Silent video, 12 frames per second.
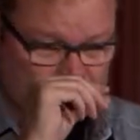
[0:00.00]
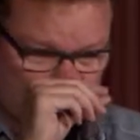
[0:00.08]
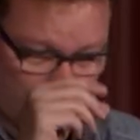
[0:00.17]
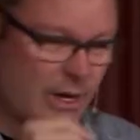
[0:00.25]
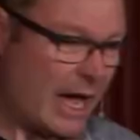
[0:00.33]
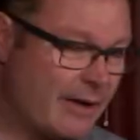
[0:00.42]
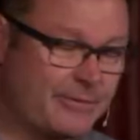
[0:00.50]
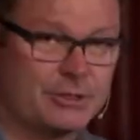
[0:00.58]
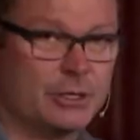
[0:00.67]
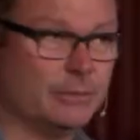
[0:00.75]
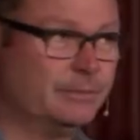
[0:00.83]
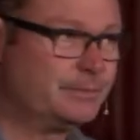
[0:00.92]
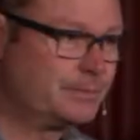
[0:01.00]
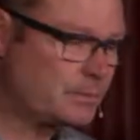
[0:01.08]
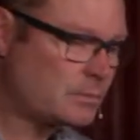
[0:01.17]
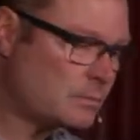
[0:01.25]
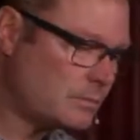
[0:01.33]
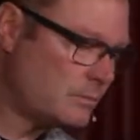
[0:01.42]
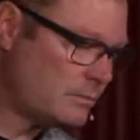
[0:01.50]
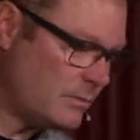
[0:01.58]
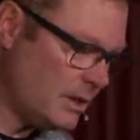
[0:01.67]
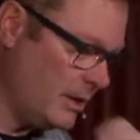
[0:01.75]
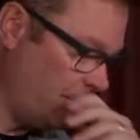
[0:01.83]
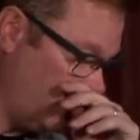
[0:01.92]
You have to.
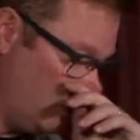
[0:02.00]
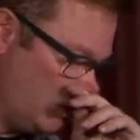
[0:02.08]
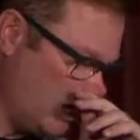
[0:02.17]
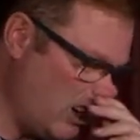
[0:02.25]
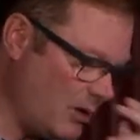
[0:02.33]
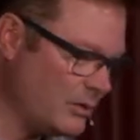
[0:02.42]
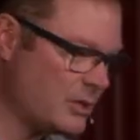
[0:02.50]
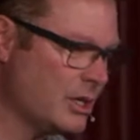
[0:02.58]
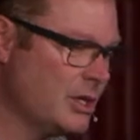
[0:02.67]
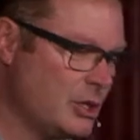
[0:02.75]
If you don't,